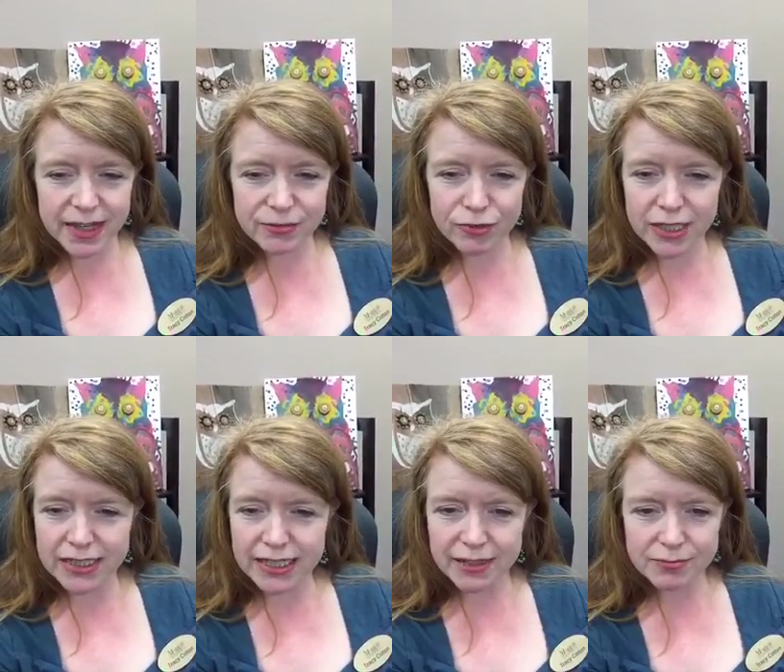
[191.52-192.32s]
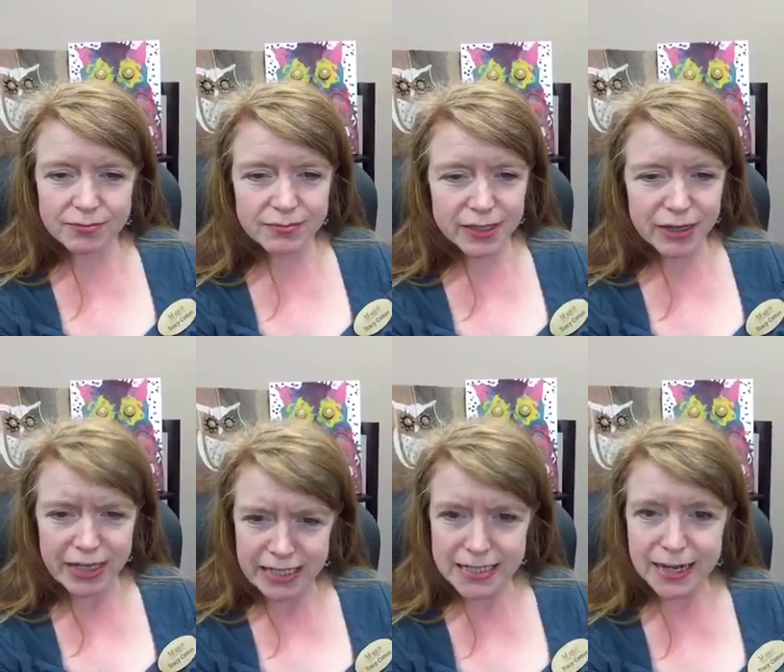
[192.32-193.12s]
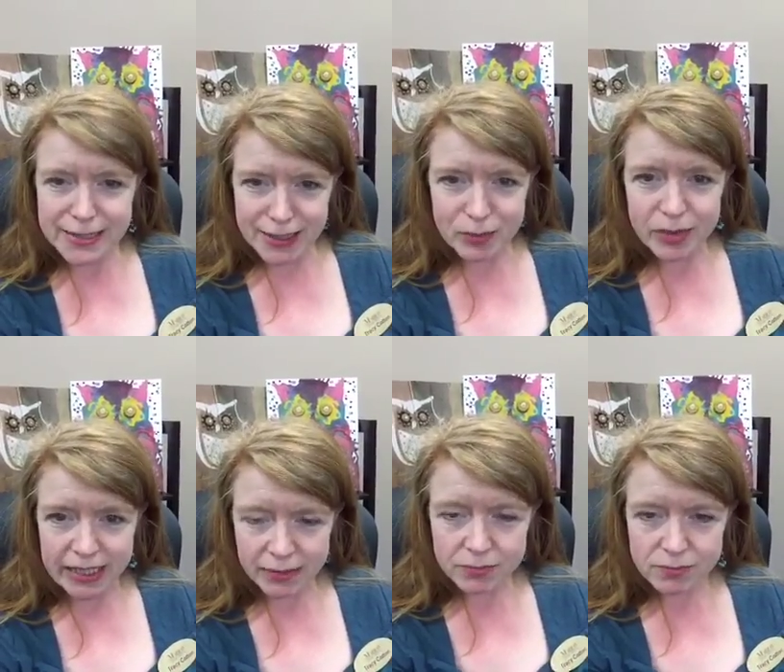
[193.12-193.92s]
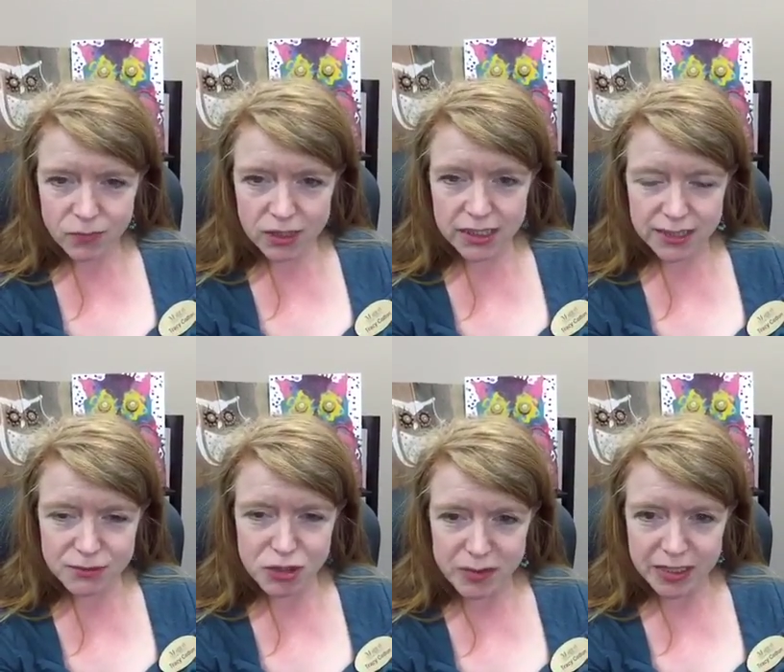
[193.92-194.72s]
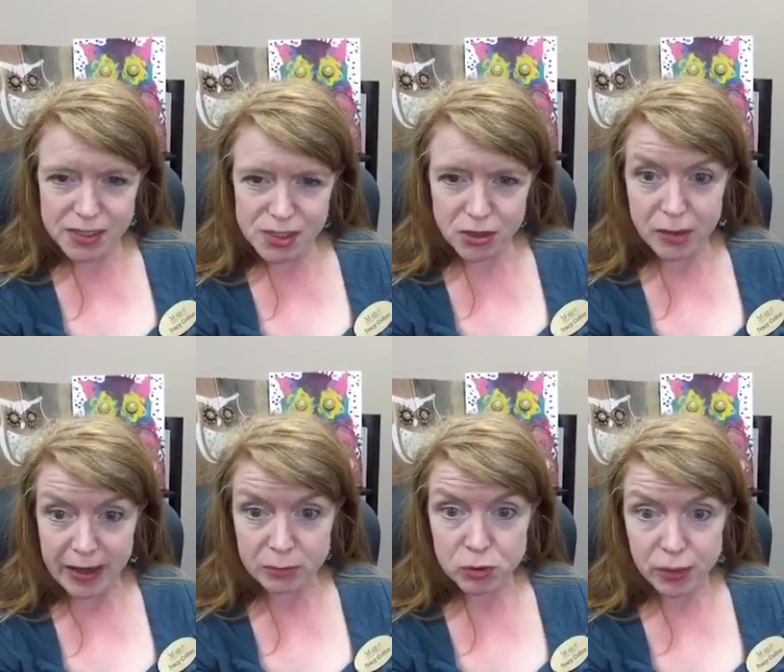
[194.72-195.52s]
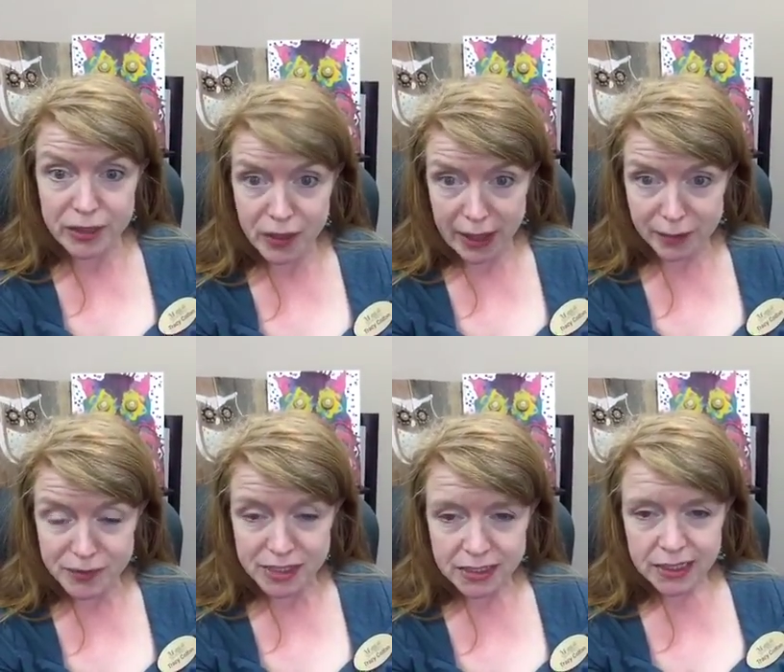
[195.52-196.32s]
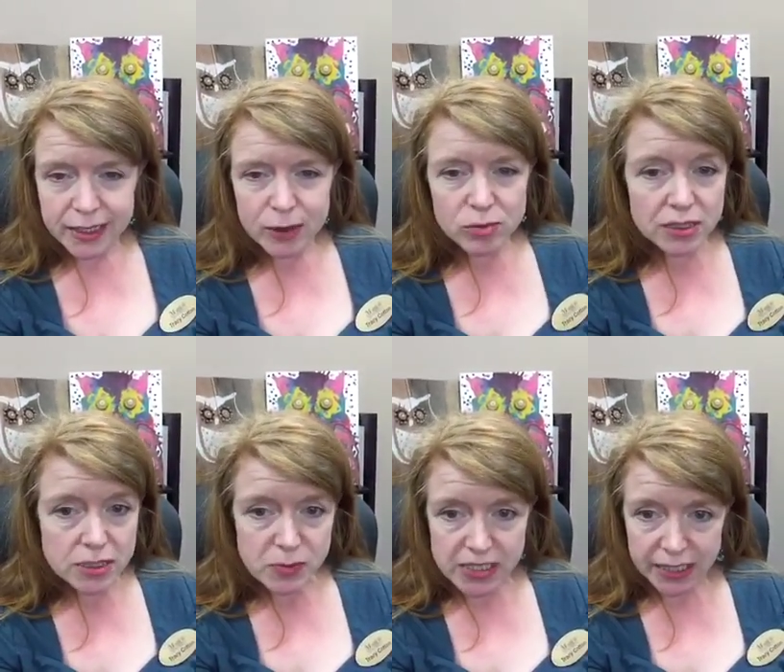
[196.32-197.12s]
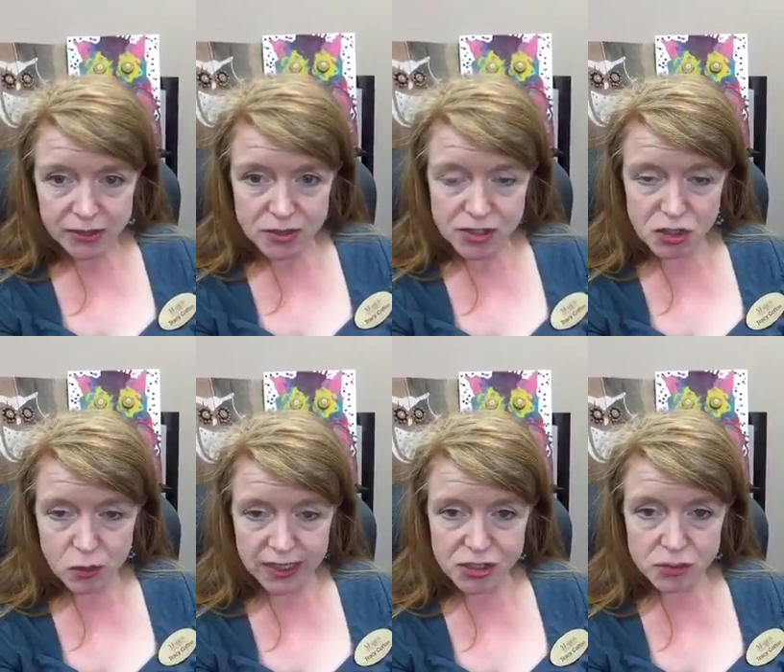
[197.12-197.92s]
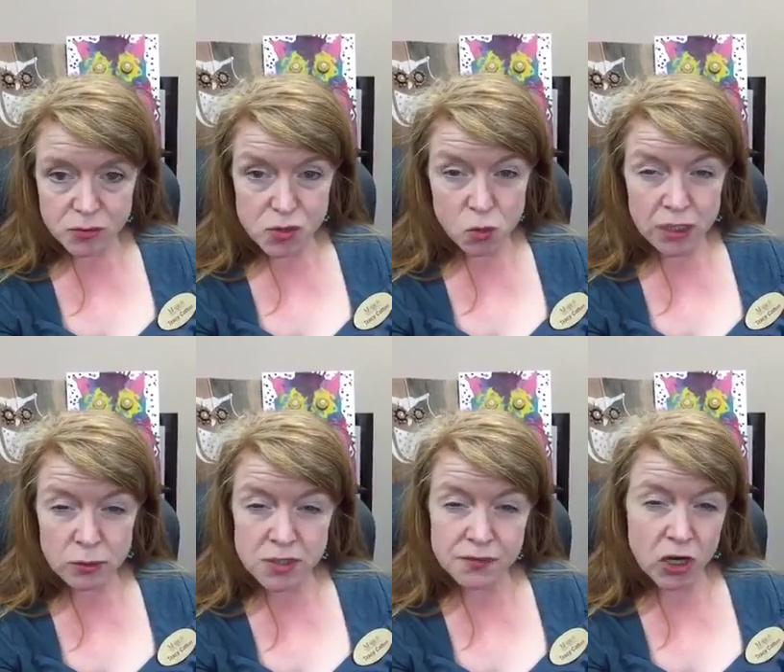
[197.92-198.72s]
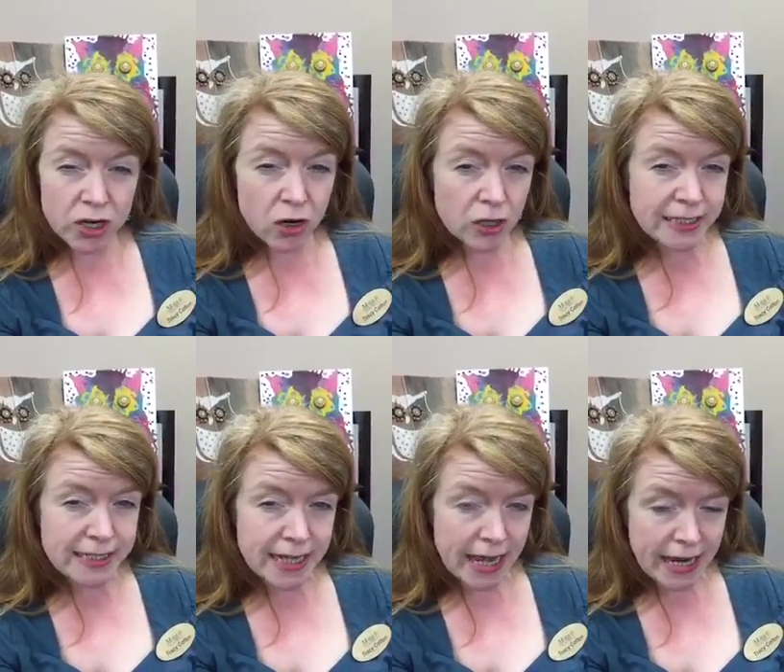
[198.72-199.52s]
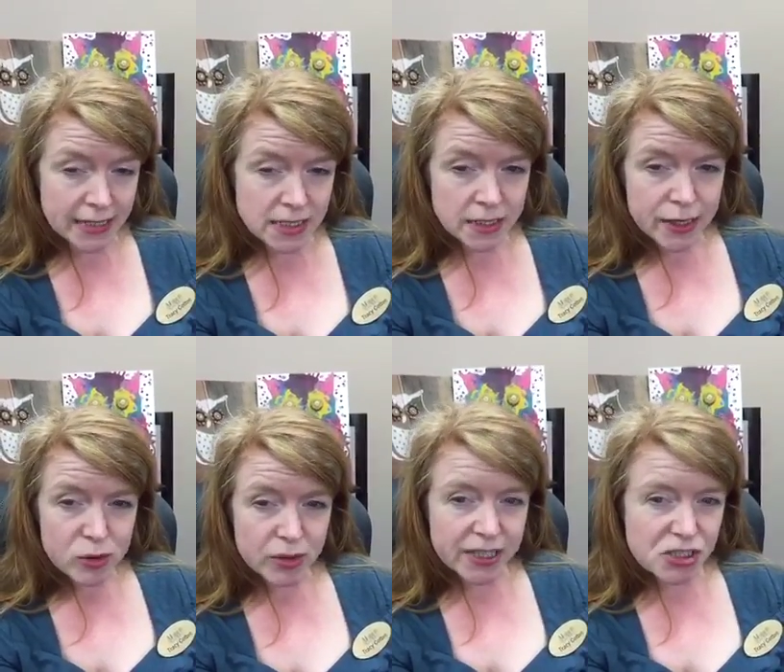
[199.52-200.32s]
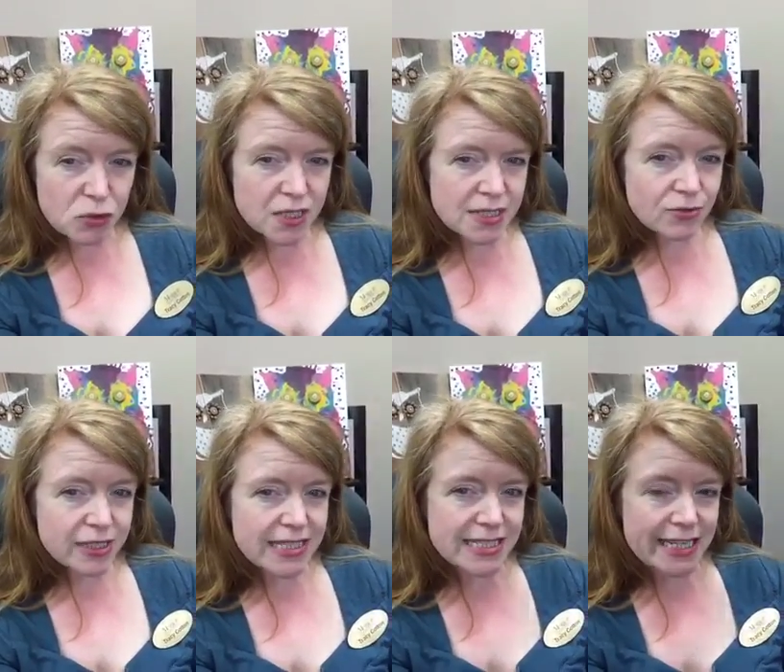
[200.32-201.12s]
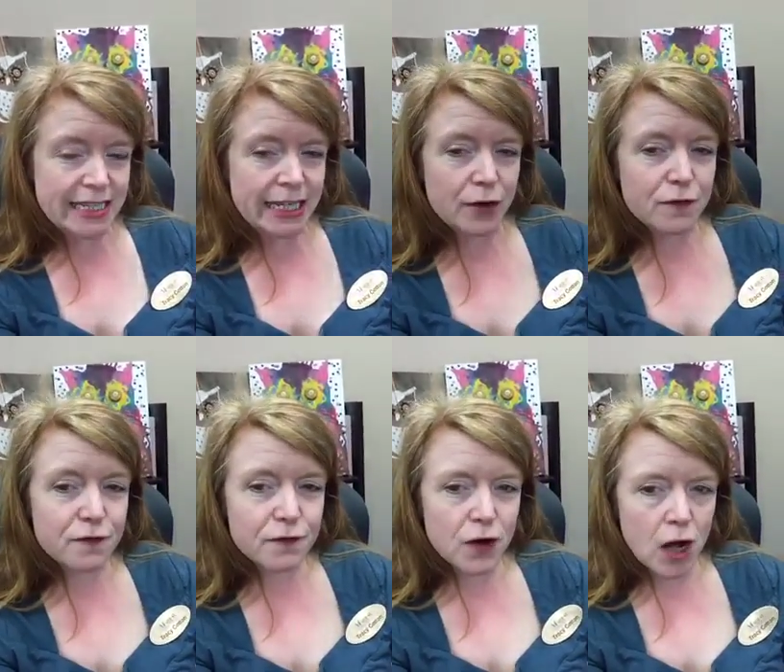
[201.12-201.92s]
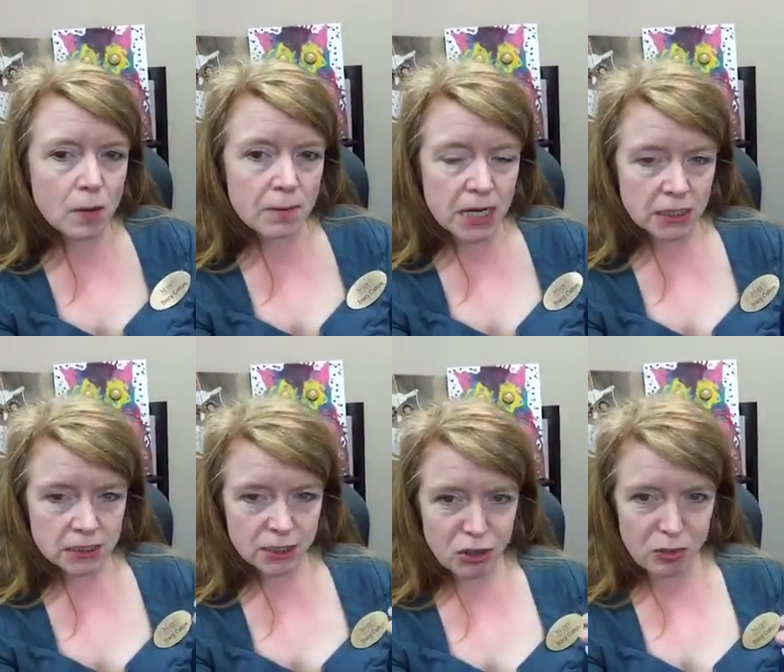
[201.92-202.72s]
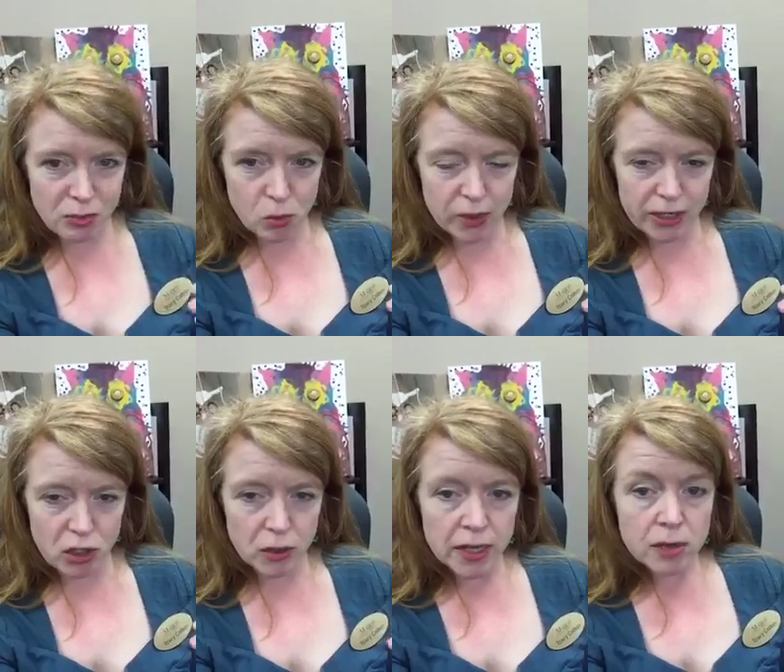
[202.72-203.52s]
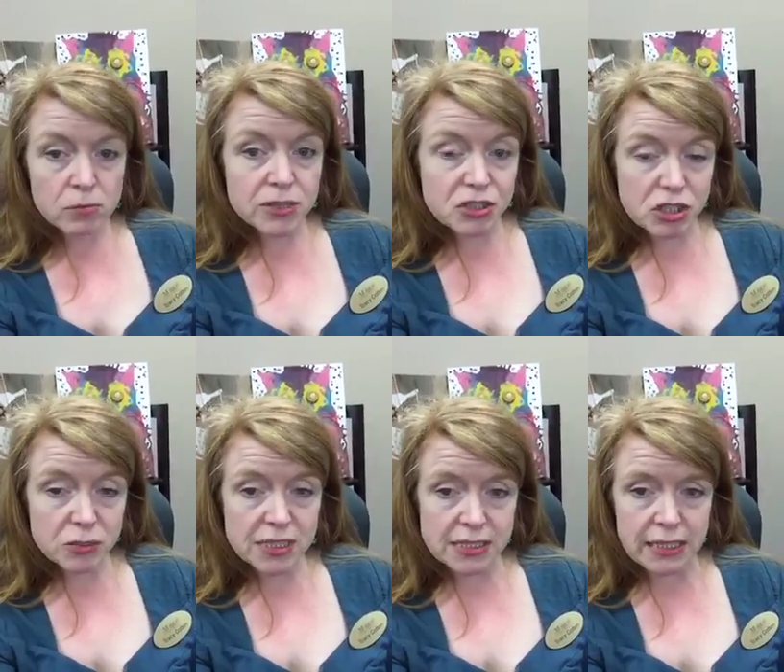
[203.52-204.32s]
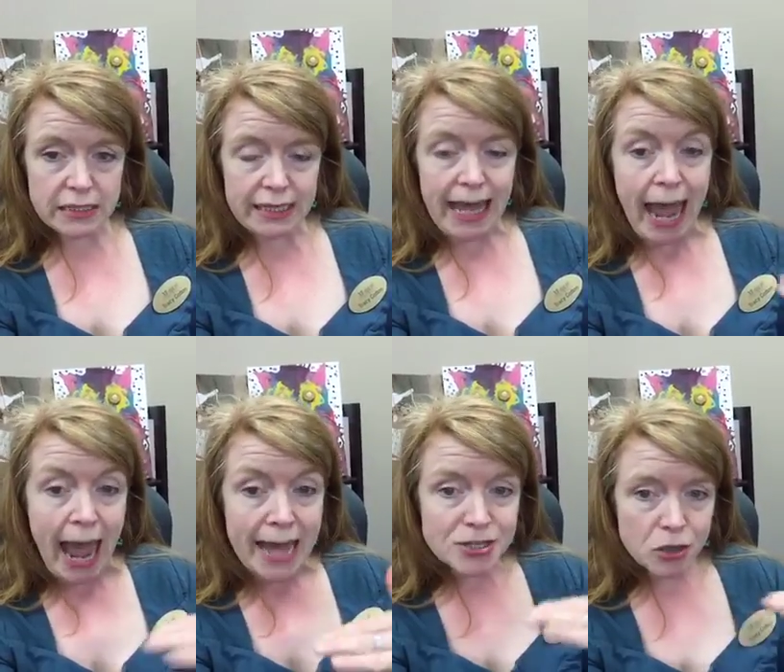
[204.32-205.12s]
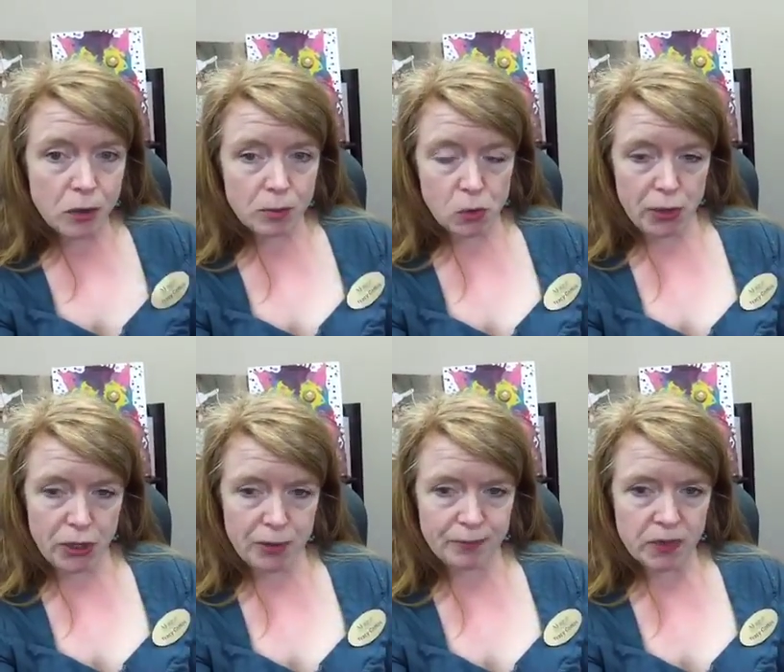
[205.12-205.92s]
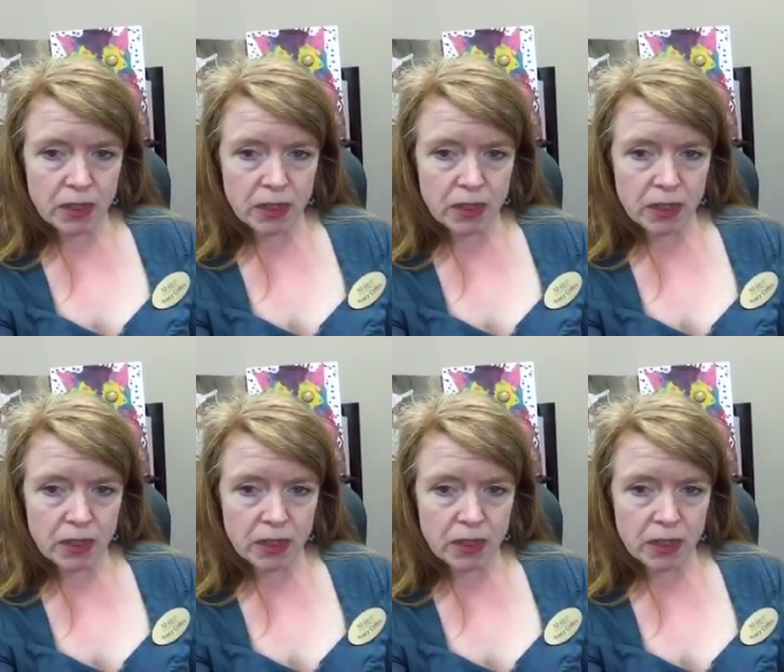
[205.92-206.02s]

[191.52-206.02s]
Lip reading: really, any size company really should be concerned about employee theft. But this particular situation was one that was very hard to detect because she wasn't really stealing from her employer, but she was stealing at her employer.